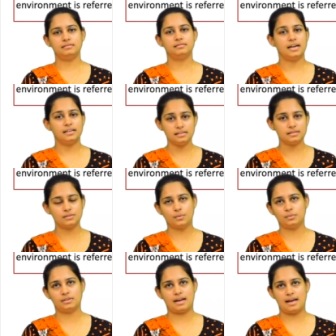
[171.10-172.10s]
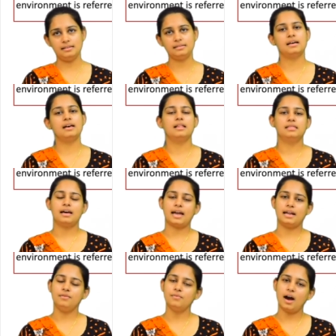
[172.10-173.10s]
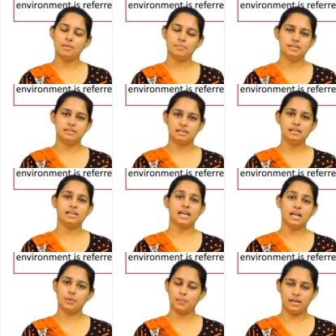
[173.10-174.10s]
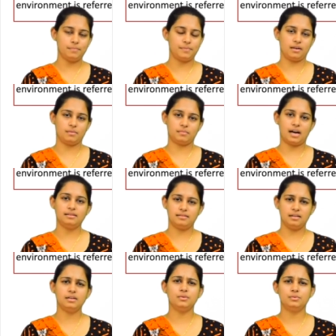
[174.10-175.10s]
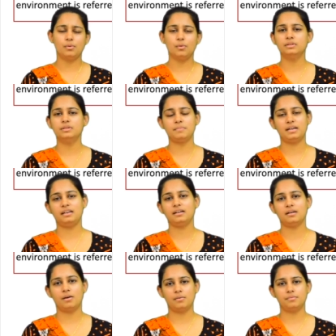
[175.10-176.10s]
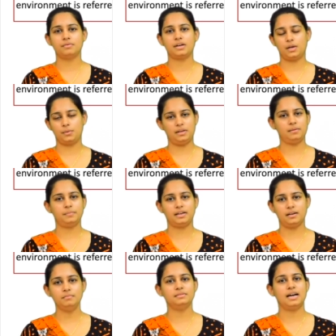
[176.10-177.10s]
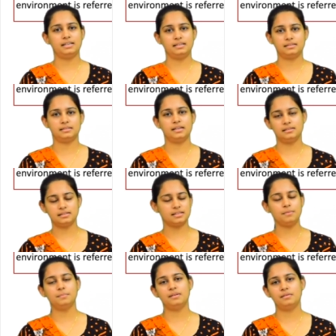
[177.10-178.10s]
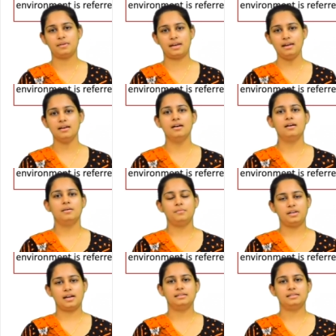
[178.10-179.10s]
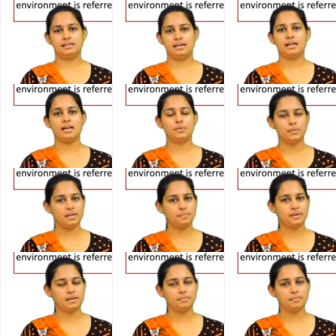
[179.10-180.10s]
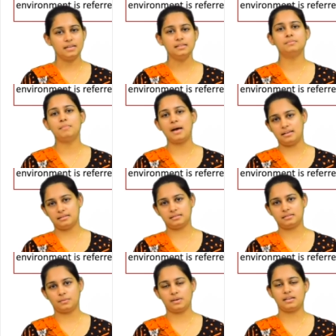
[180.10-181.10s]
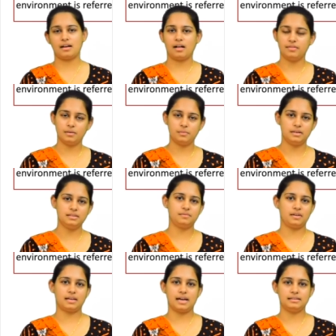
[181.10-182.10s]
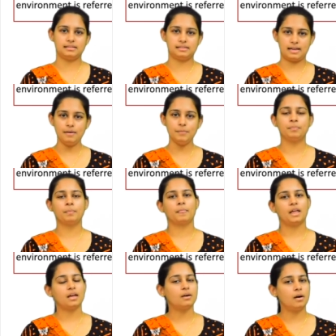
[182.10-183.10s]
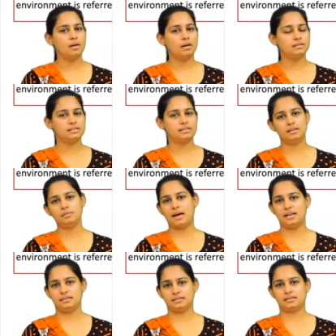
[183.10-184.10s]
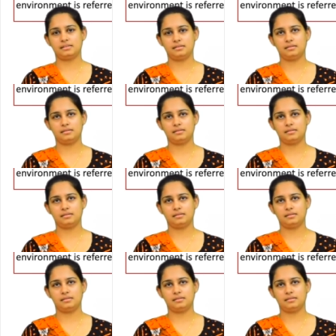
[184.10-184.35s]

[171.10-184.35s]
that is known as the environmental equilibrium. I think you know the meaning of equilibrium that is in simple way we can say equilibrium means balance. So in other words we can say ecological balance